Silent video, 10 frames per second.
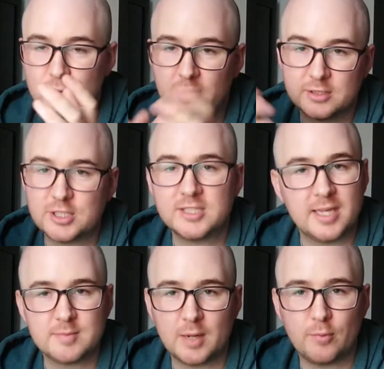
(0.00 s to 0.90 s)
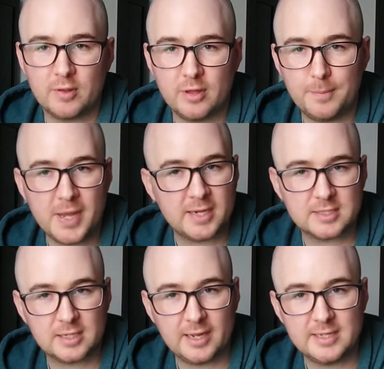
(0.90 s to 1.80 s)
She teams up with a Pict
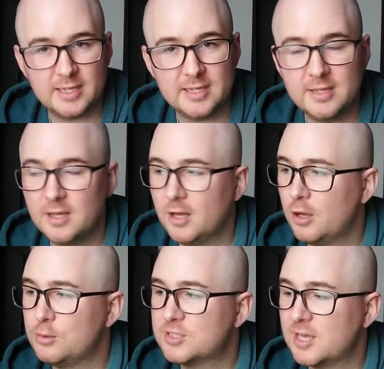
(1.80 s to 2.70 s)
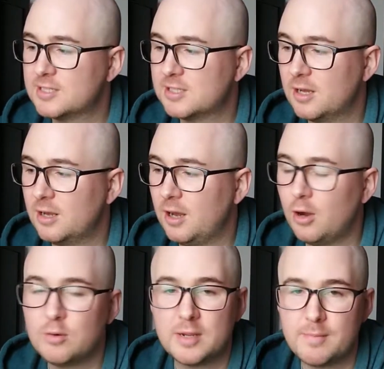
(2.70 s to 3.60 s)
lady who says that
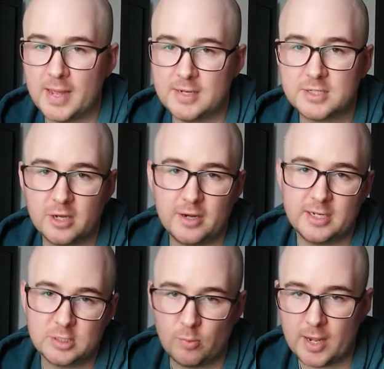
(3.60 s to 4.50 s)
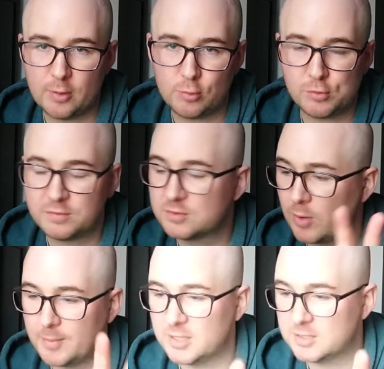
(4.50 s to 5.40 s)
only men turn into werewolves,
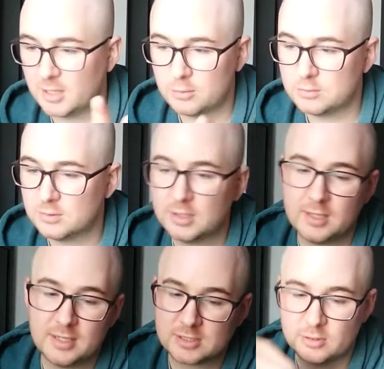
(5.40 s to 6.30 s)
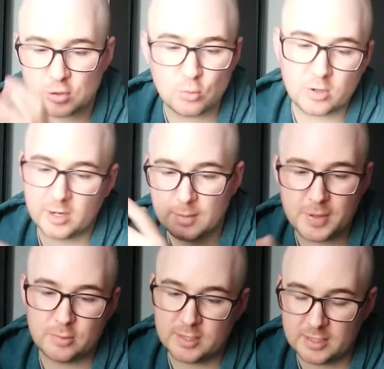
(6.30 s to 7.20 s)
women don't. So it's all kind of
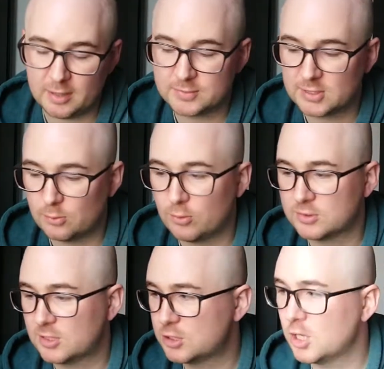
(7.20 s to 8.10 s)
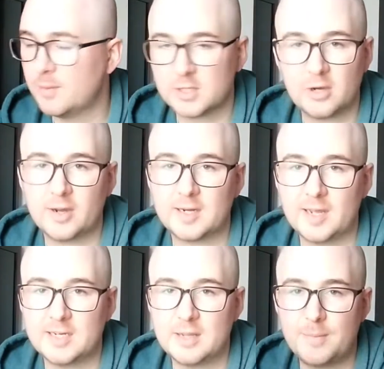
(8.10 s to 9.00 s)
building up towards the German guide
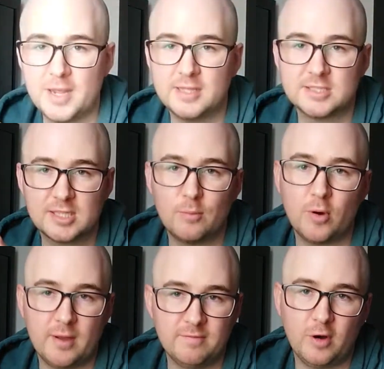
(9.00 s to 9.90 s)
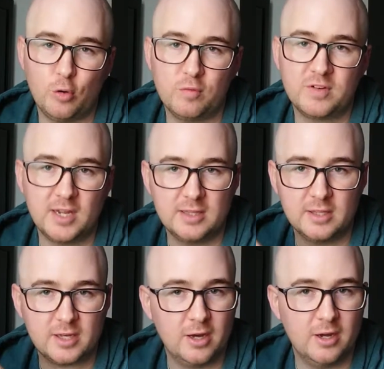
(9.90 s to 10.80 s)
lady being somewhat involved in the
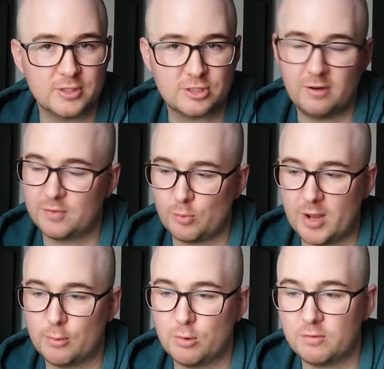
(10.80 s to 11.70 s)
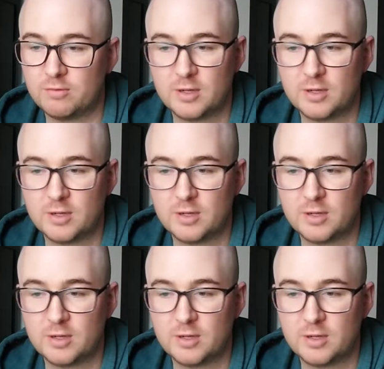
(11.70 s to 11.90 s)
curse of the werewolf.